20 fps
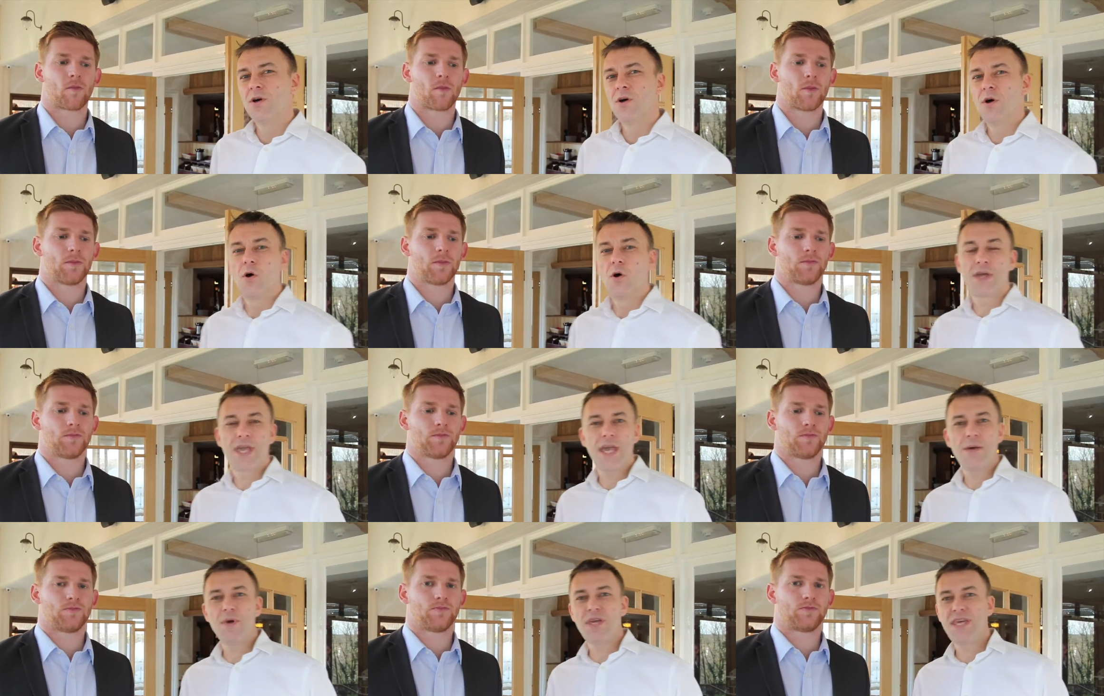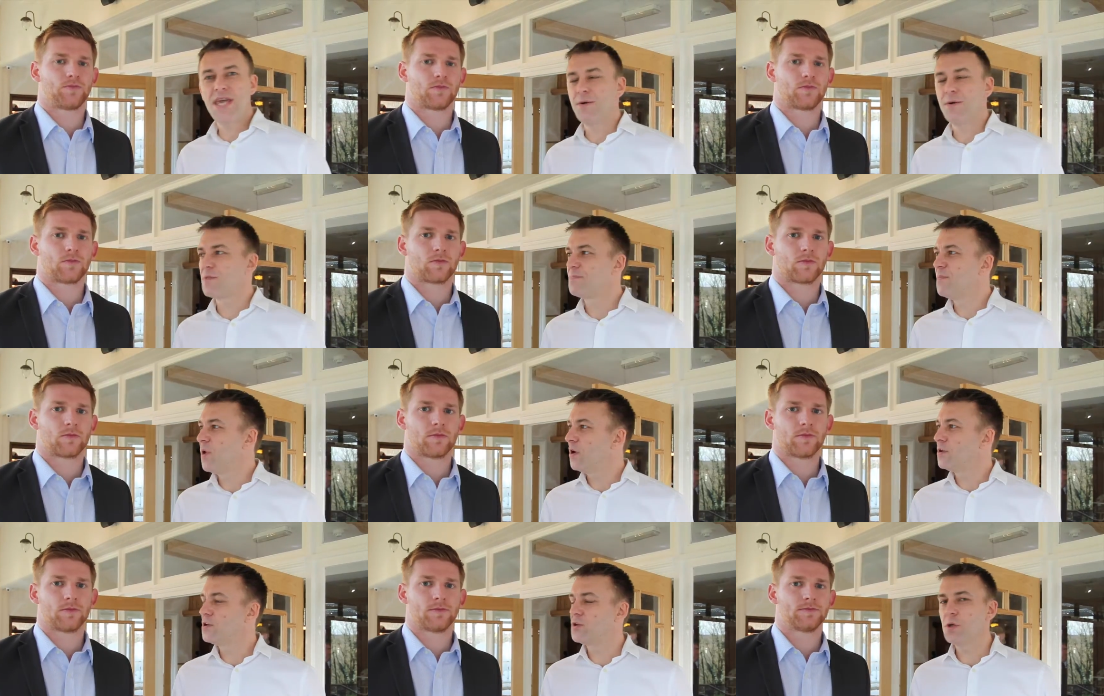Speaker 1: Okay, we're here with
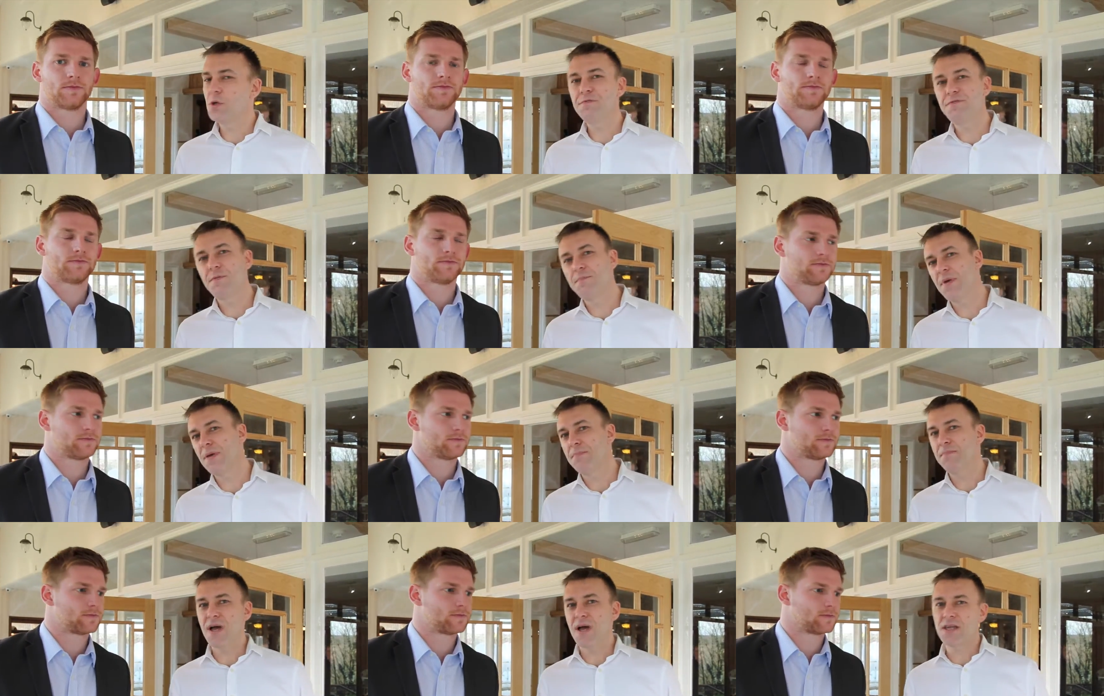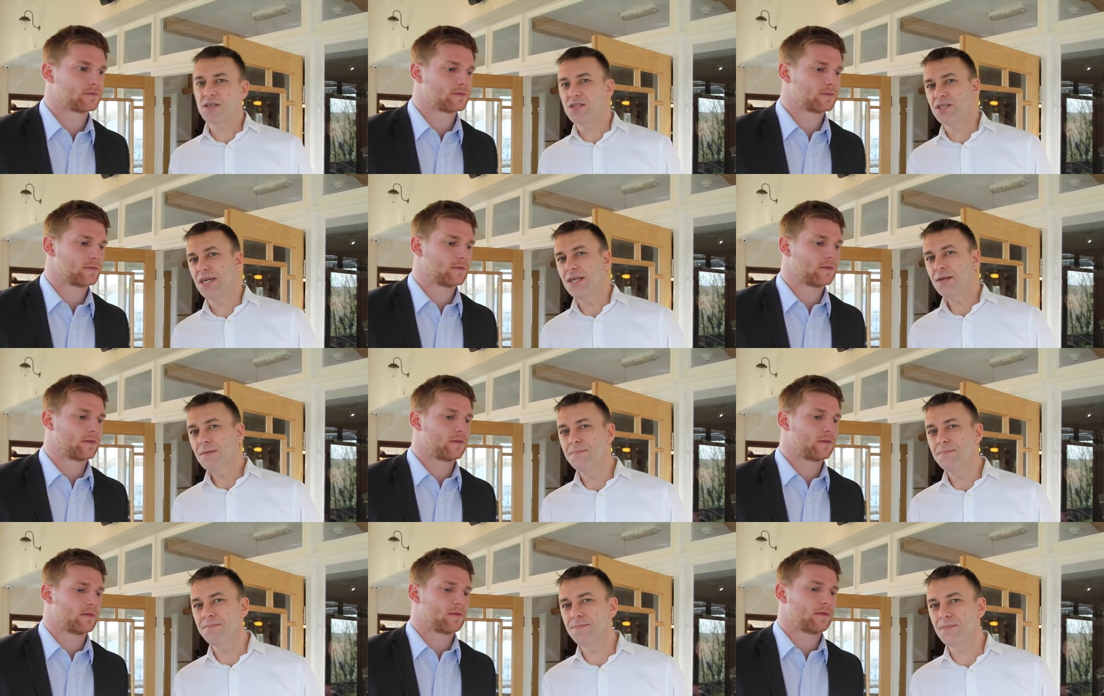Martin Dunn from Peep Magazine
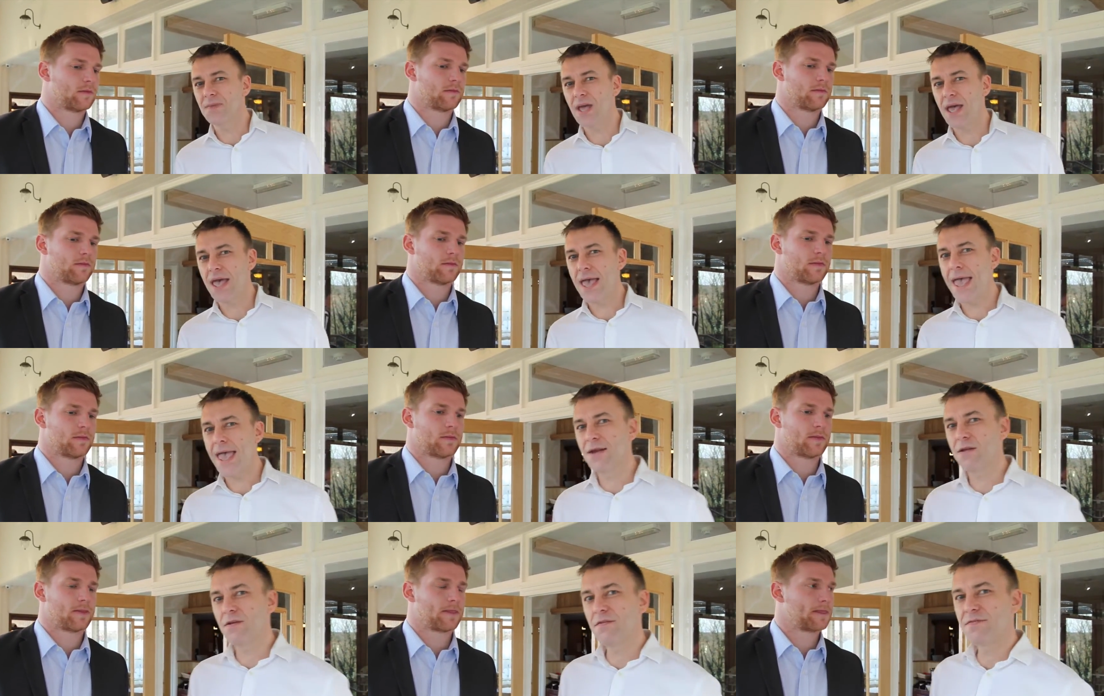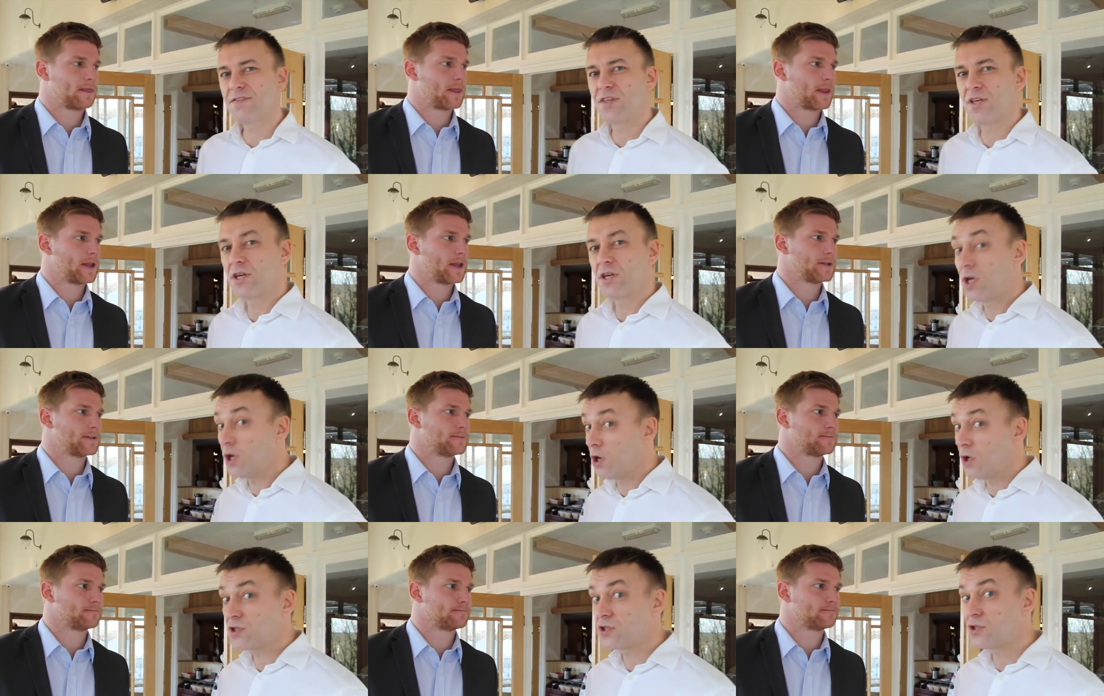ahead of the
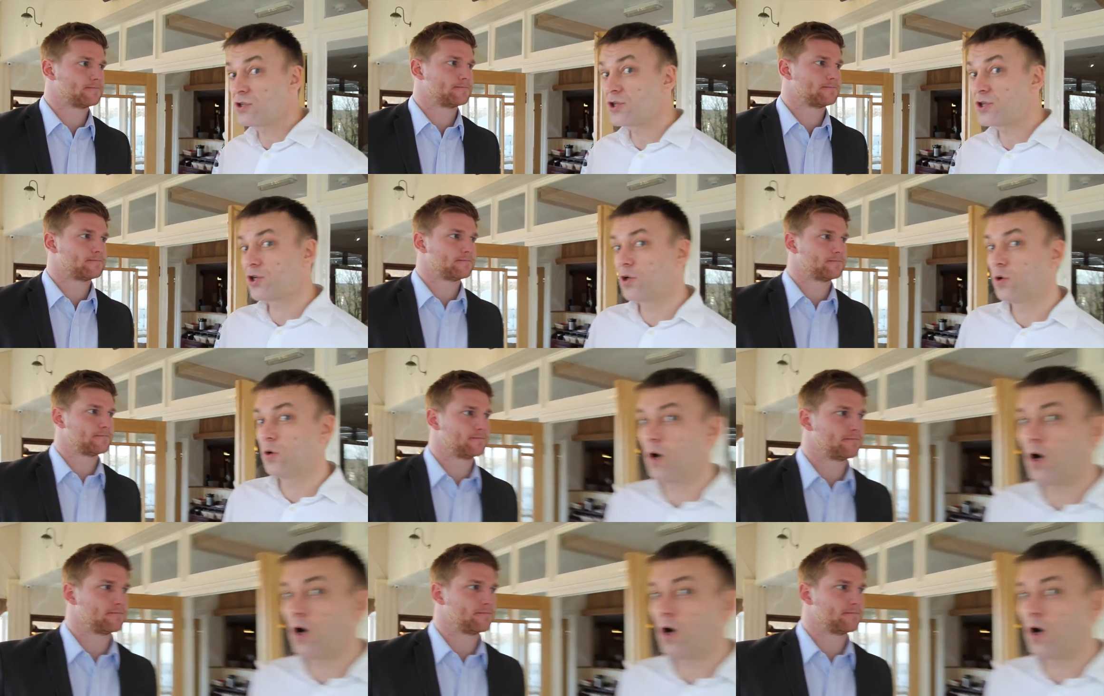Colossal show